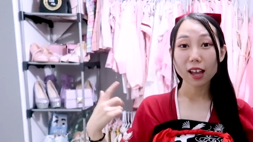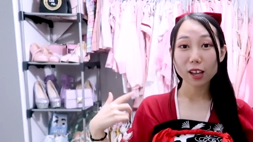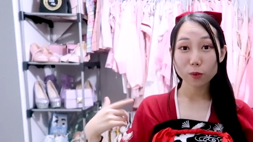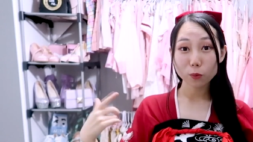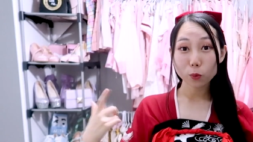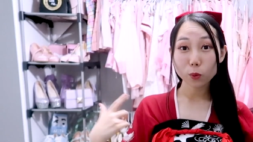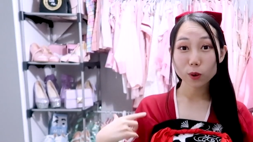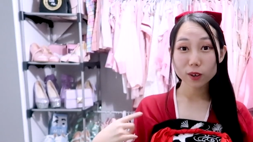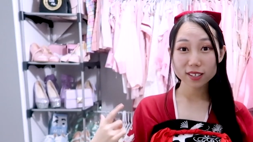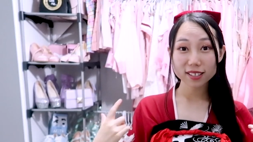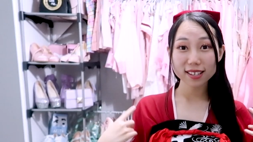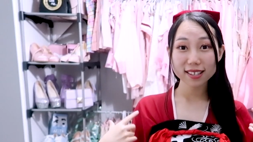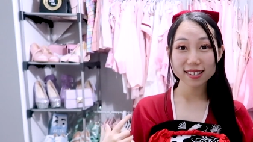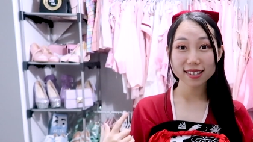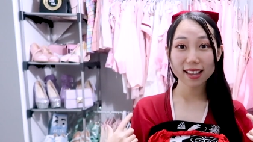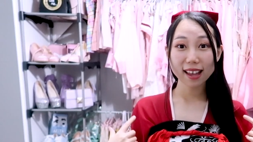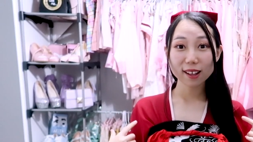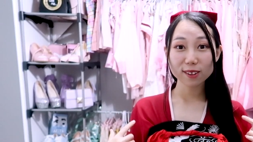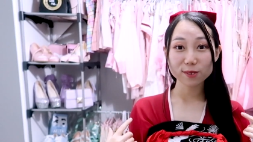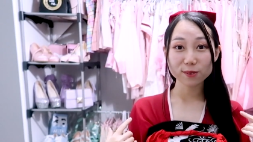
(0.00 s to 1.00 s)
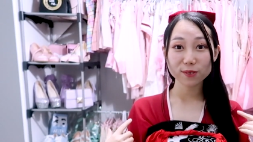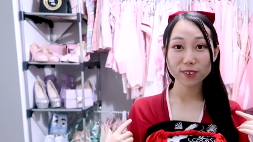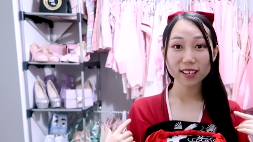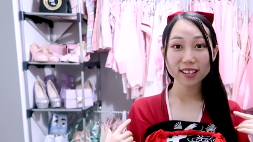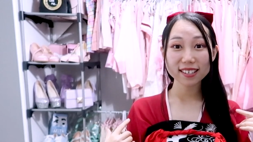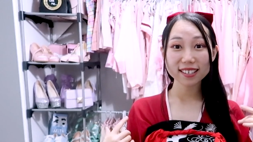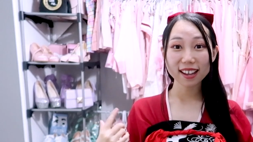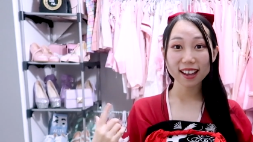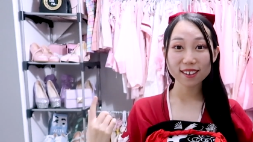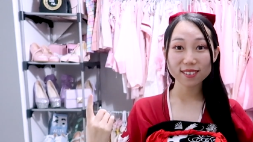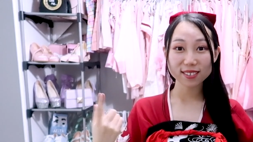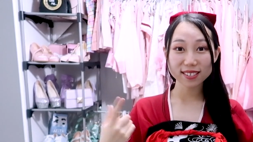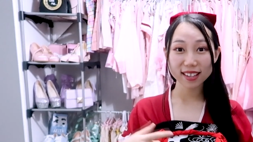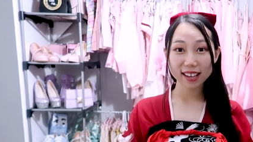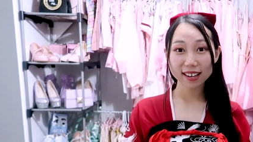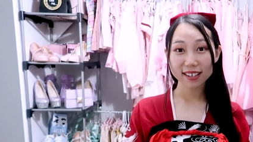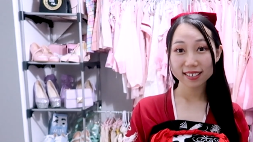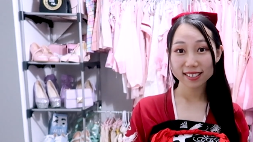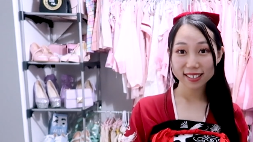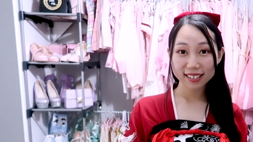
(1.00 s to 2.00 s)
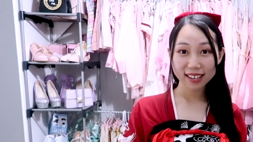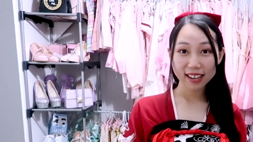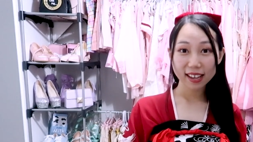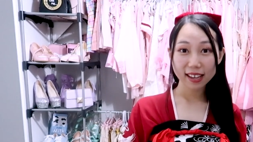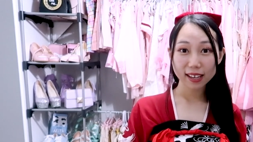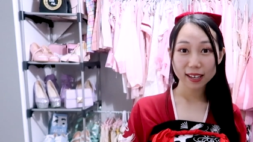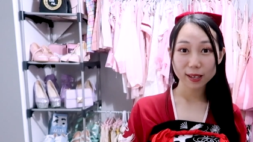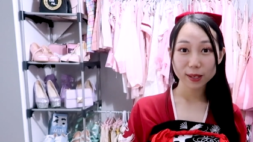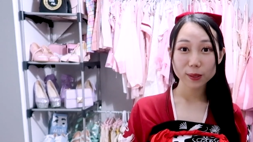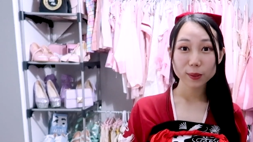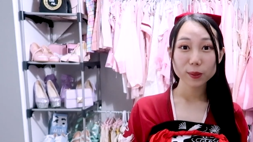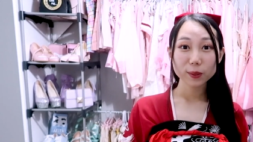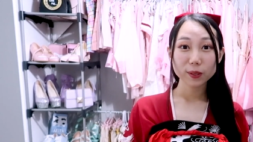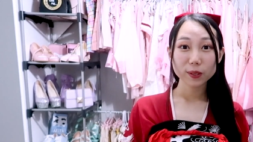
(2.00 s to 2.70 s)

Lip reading: I wore this outfit outside today,